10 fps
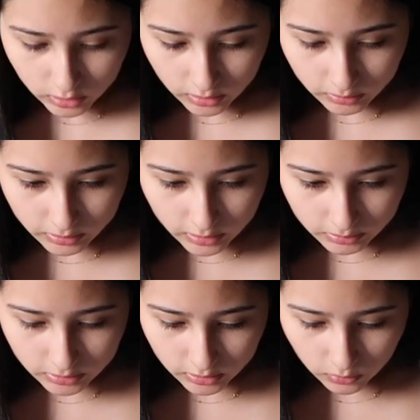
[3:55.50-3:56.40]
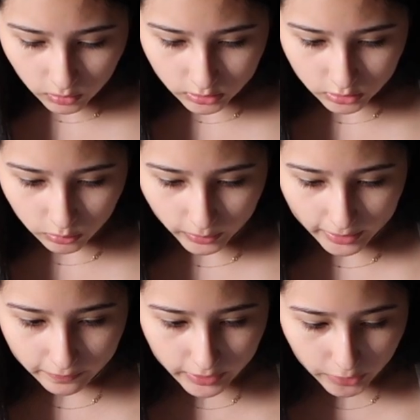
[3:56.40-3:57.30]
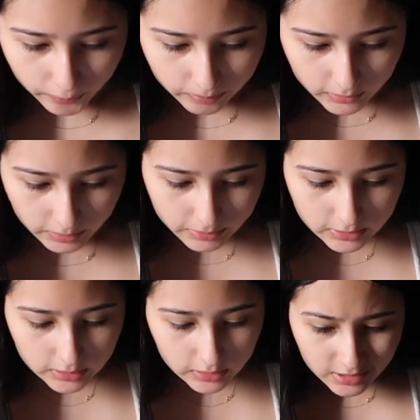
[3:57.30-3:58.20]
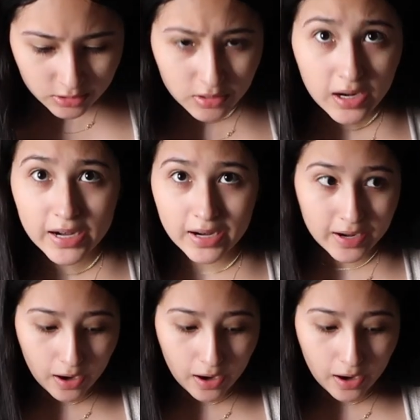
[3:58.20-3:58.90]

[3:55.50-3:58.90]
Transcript: I think I'm just gonna watch a random video. Let me see. I still got like an